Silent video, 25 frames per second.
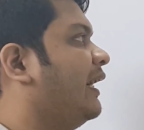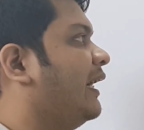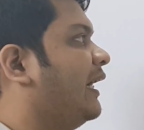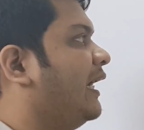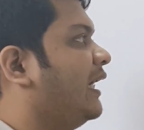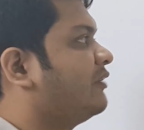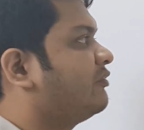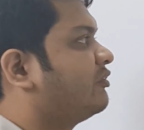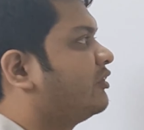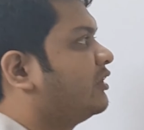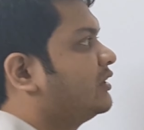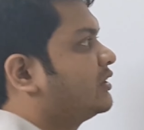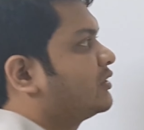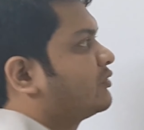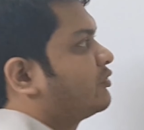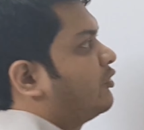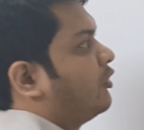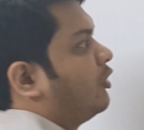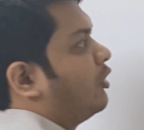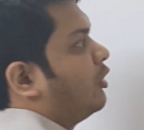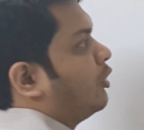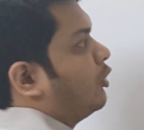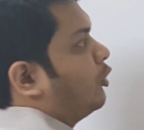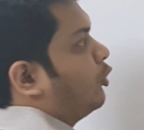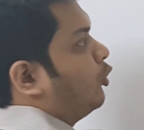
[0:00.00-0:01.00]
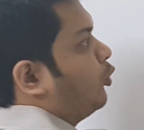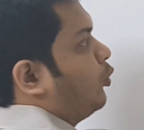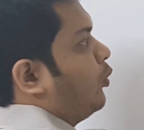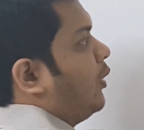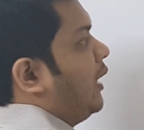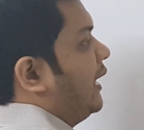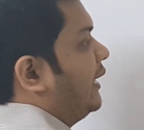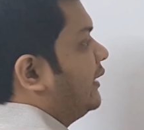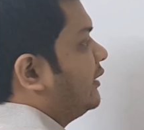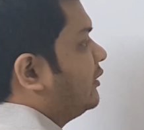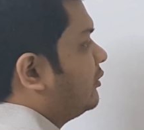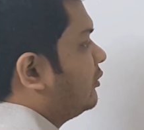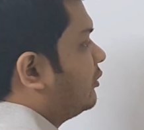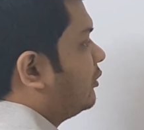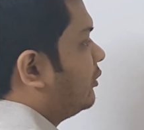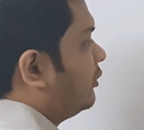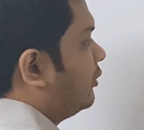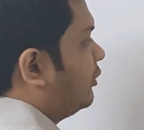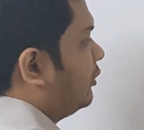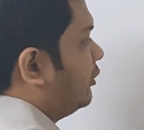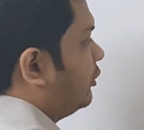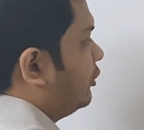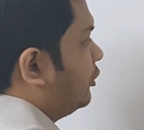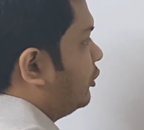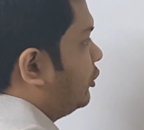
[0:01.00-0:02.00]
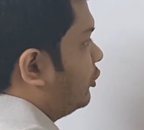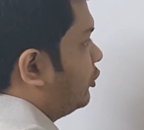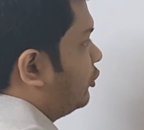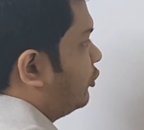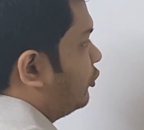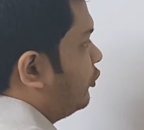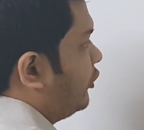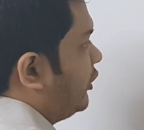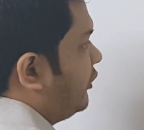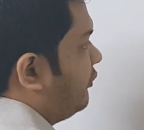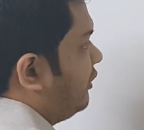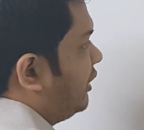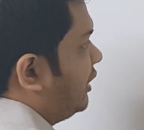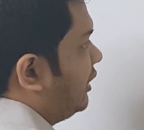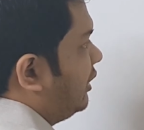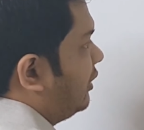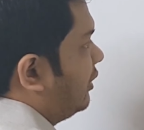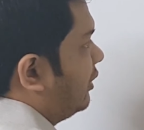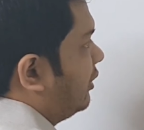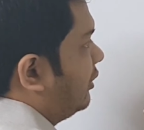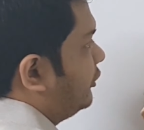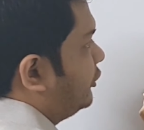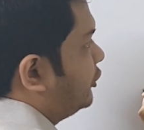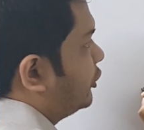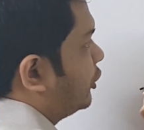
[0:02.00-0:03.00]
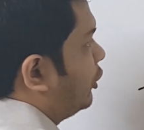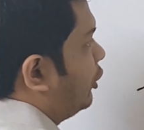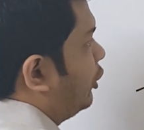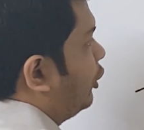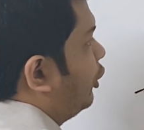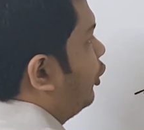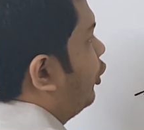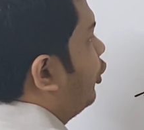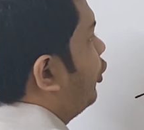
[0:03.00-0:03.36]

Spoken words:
At first for 1, we will draw